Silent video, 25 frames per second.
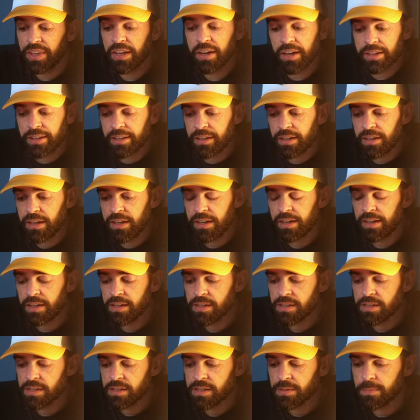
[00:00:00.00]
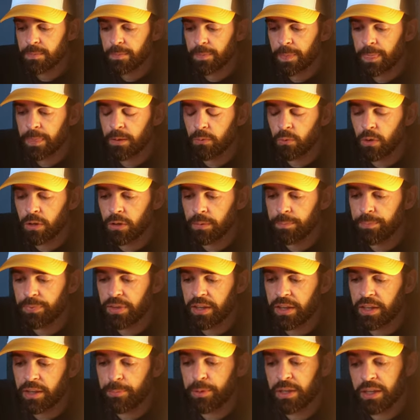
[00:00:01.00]
the idea is, well,
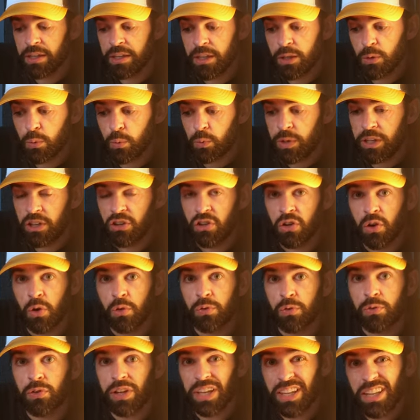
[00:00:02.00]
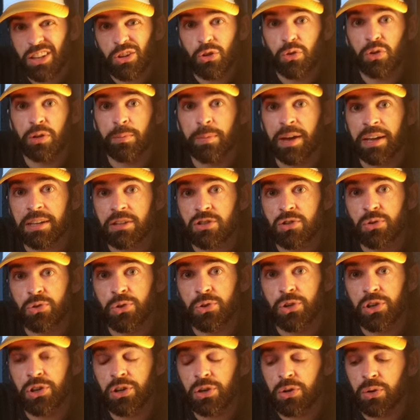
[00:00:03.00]
in the beginning we dove into the Mac
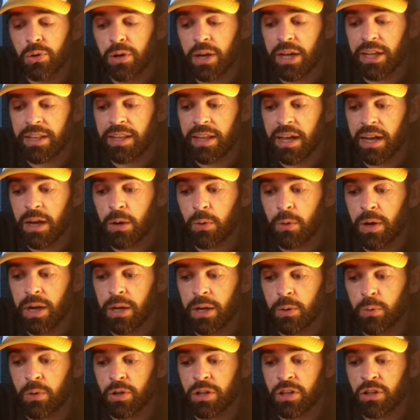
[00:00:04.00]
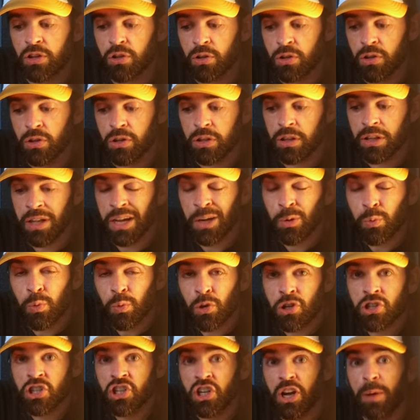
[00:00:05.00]
Studio and now I want it to look like
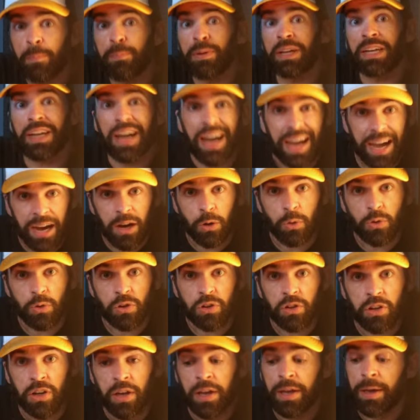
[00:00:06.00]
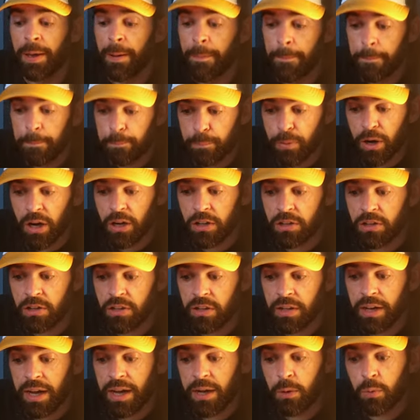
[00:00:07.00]
we're jumping out.
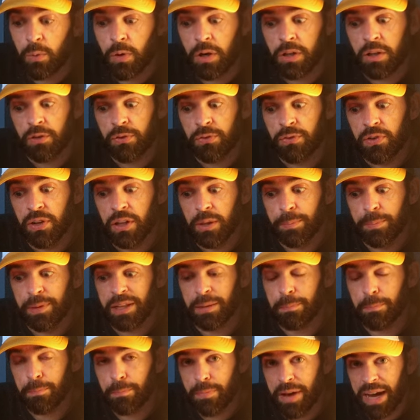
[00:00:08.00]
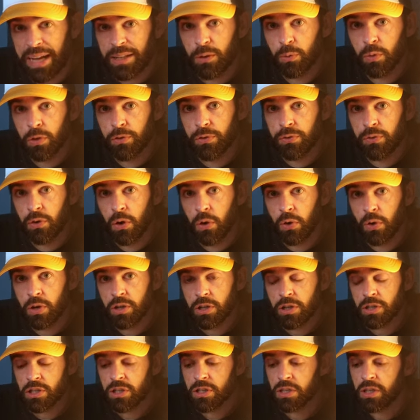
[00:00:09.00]
But I want to film it manual
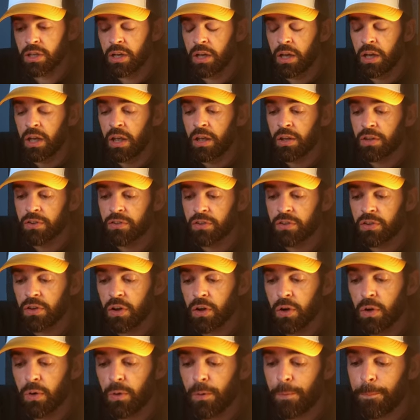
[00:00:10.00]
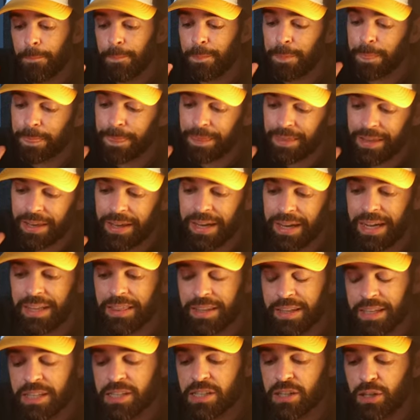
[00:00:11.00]
focus. So I
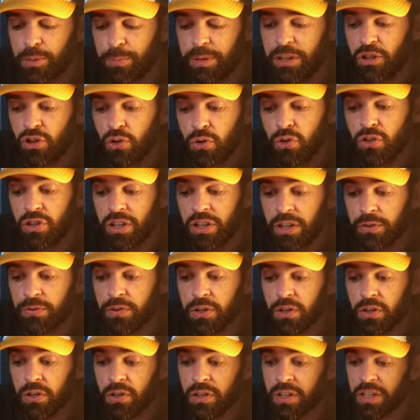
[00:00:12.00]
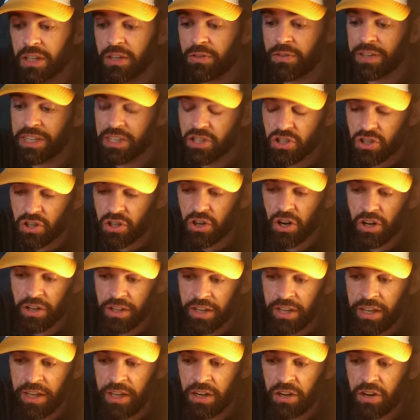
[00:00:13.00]
think it's going to be too difficult if I
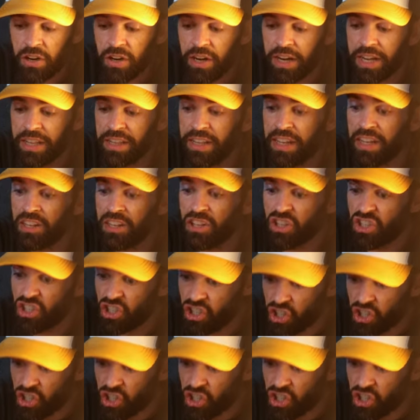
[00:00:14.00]
start here and then